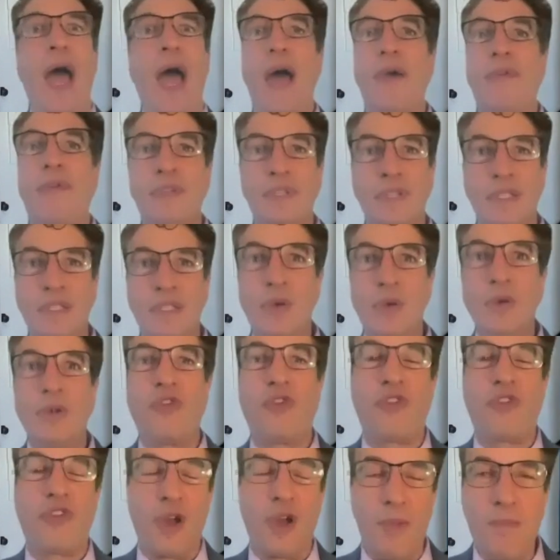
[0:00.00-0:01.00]
having to do it
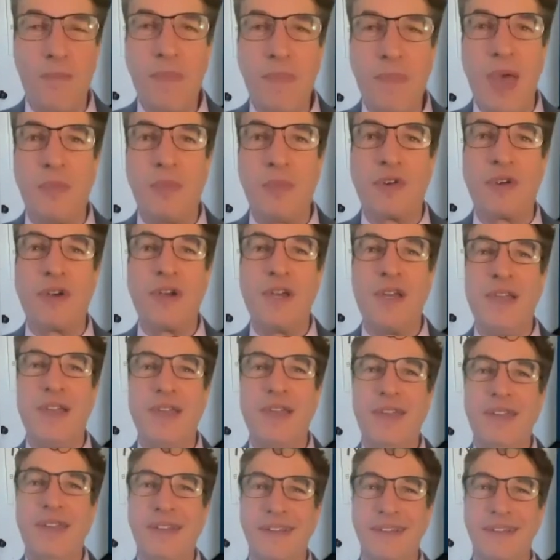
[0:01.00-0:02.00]
from
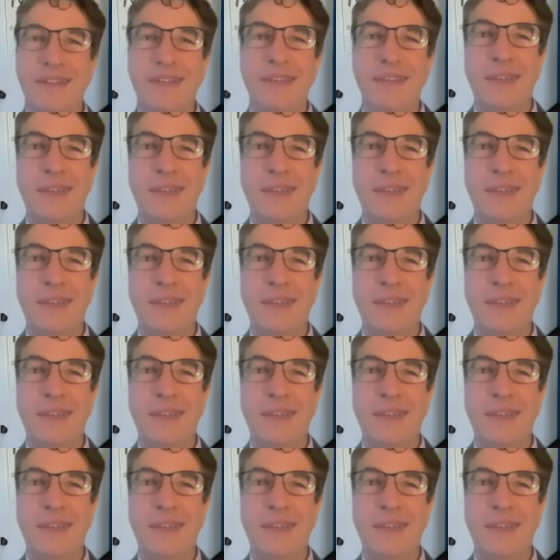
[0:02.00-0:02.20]
memory.